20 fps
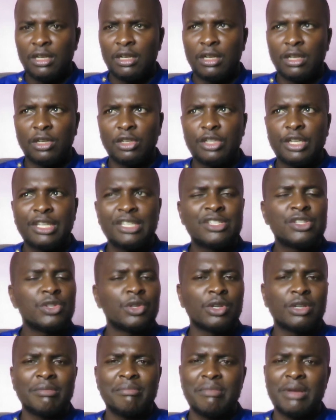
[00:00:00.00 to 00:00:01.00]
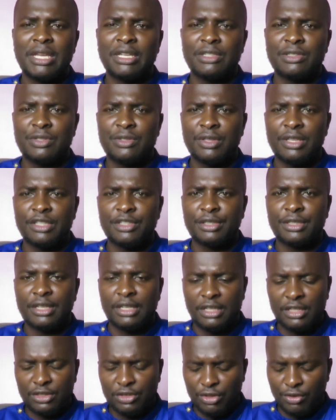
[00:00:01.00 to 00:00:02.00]
Look, it took me to the
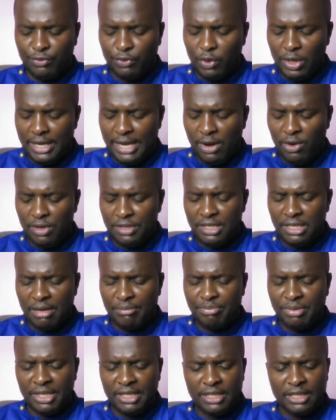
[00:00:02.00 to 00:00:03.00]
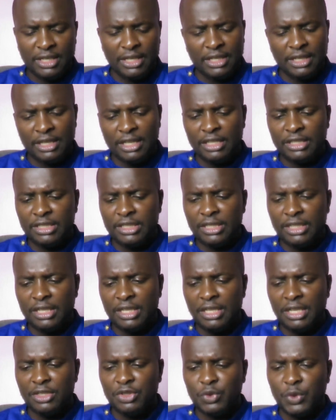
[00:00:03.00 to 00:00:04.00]
series of what was happening in the
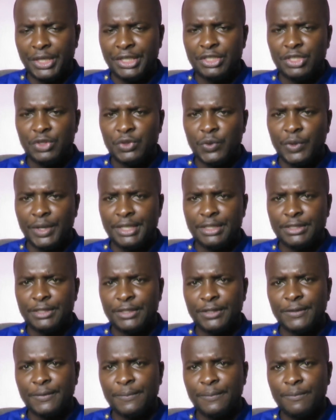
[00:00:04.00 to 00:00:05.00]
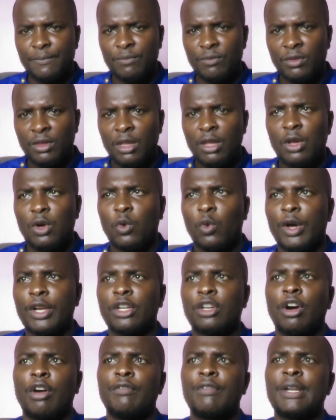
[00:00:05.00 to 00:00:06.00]
year 2020.
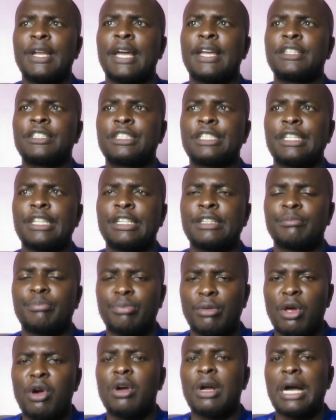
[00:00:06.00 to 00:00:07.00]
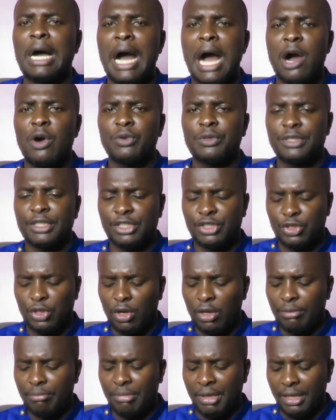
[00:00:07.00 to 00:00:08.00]
When COVID-19 broke out, he
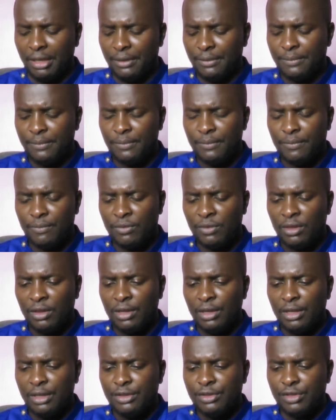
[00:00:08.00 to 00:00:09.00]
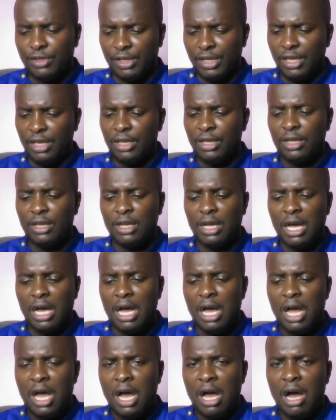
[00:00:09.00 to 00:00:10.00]
told me, see
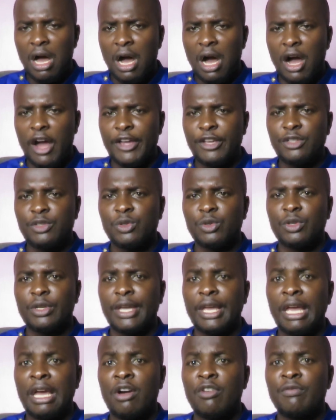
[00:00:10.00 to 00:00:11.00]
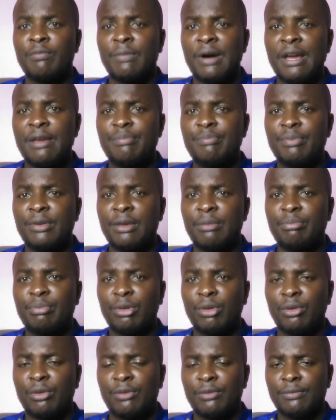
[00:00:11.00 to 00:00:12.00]
how he took care of my
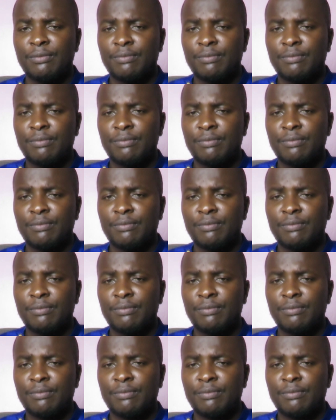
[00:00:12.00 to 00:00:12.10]
people.